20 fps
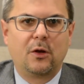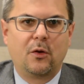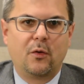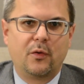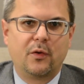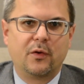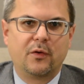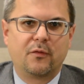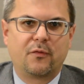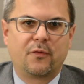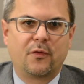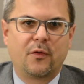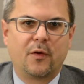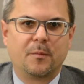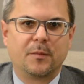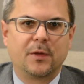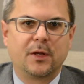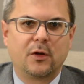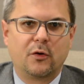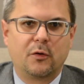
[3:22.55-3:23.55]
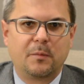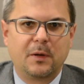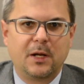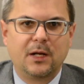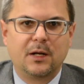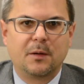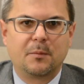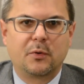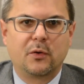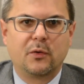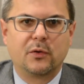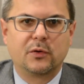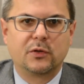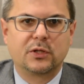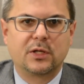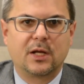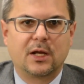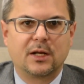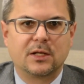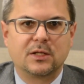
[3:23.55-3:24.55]
learned from the European
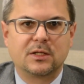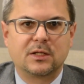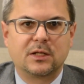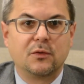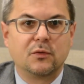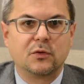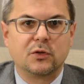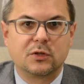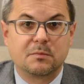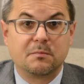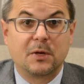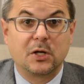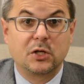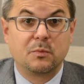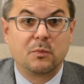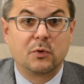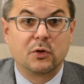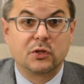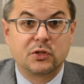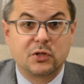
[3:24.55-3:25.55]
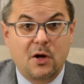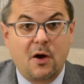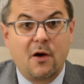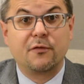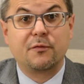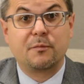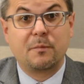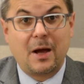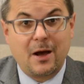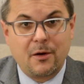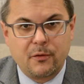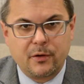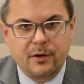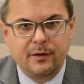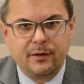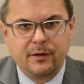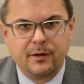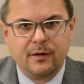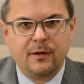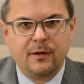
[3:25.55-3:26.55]
approach that has used much more soft power